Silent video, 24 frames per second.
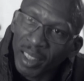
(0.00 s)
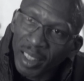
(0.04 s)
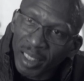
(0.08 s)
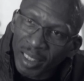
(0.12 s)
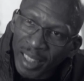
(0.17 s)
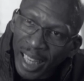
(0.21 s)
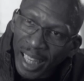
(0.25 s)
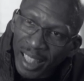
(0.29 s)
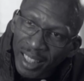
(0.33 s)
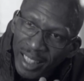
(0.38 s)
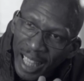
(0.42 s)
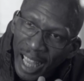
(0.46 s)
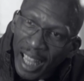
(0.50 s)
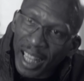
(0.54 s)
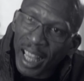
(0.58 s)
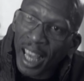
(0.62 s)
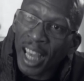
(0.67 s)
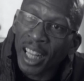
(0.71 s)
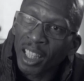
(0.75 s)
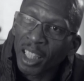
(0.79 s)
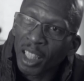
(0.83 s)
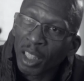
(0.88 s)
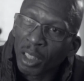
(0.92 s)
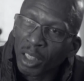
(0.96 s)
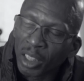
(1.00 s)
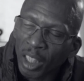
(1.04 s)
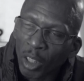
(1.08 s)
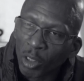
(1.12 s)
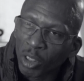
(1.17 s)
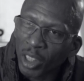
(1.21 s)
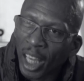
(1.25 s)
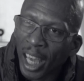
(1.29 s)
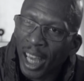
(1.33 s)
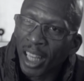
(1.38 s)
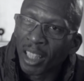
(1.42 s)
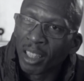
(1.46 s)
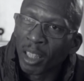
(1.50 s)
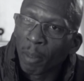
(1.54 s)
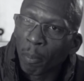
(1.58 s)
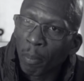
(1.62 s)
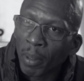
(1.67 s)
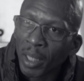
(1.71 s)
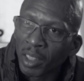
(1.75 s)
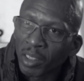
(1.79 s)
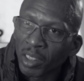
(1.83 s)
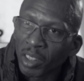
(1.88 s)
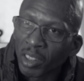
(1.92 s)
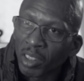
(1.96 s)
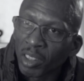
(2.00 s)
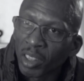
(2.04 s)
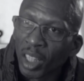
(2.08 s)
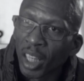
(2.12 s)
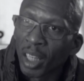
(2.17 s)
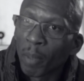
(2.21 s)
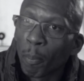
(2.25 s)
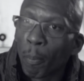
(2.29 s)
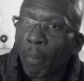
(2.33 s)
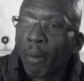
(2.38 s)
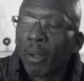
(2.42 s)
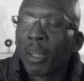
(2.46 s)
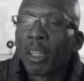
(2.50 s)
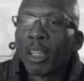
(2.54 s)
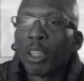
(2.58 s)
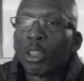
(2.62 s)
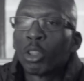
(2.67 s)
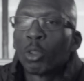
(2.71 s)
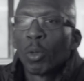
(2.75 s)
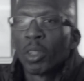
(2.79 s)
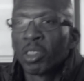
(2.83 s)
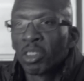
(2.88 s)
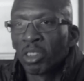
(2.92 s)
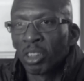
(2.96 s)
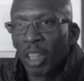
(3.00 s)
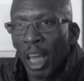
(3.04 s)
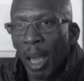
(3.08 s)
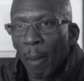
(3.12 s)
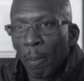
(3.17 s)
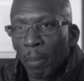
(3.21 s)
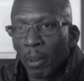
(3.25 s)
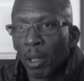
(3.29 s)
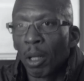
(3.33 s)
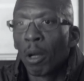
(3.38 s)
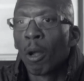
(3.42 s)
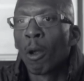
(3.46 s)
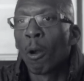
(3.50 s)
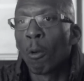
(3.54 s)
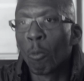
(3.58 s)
take those edited pieces, put it into a sampler,